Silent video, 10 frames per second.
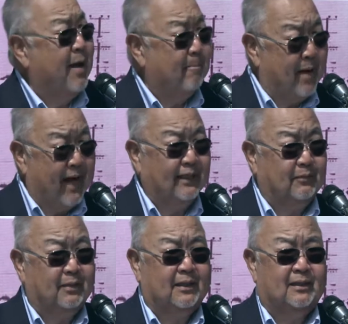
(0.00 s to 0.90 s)

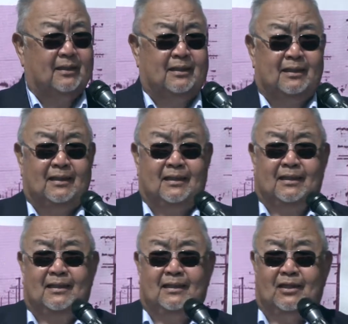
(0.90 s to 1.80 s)
monument
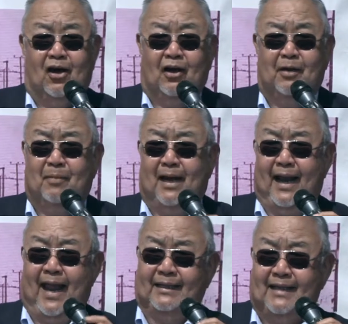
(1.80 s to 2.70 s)
talking about
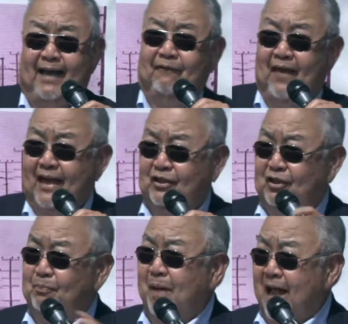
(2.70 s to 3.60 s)

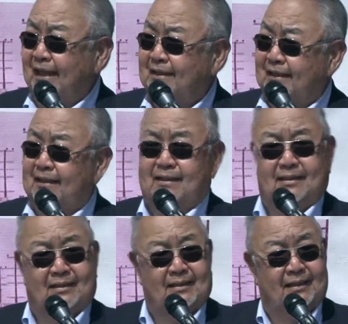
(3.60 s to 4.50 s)
anti-fascist
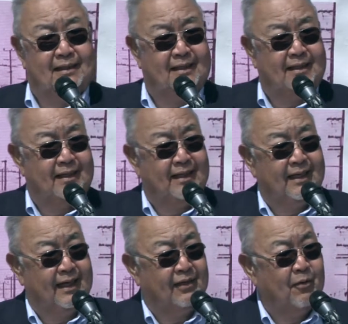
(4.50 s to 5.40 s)
politics
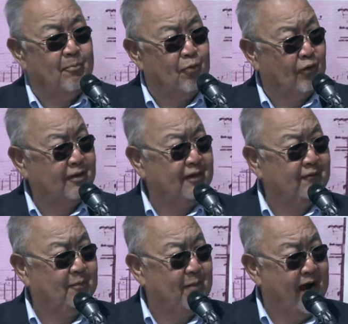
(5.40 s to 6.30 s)
and the importance of
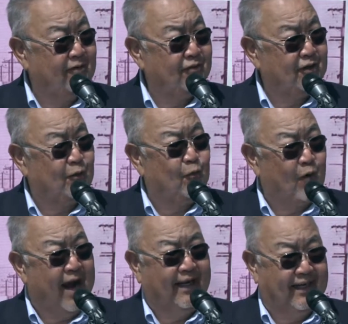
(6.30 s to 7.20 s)
democracy
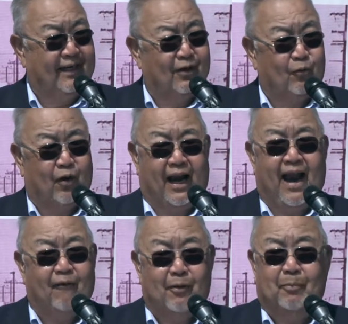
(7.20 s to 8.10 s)
right here where
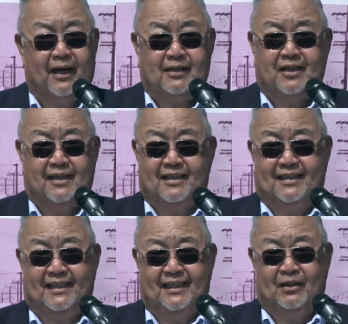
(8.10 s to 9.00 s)
everybody's going to
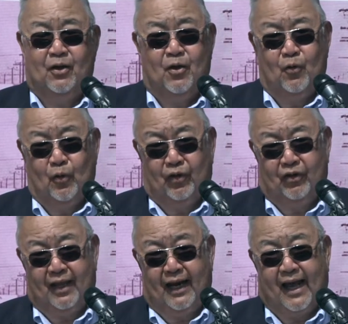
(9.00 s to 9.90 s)
see it, whether
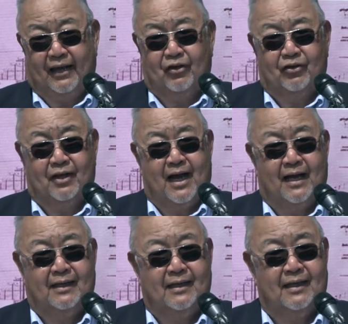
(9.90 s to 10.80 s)
they like it or not.
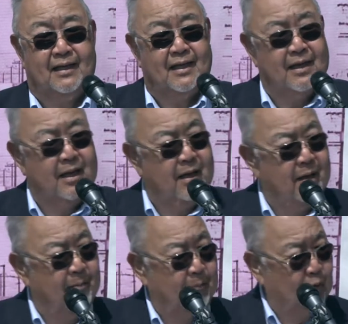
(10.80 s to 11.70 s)

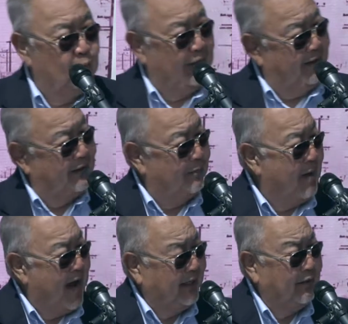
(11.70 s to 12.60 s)
But with this
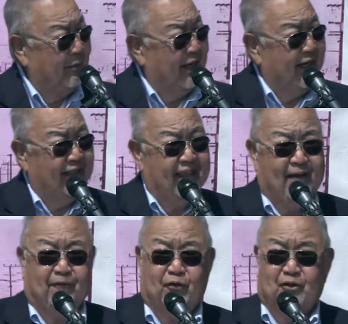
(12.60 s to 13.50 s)
monument at
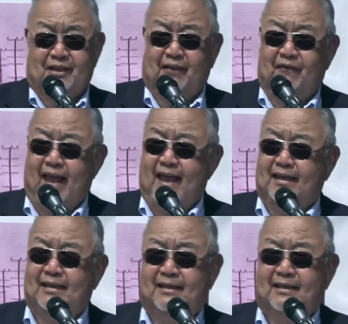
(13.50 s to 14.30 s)
that first event,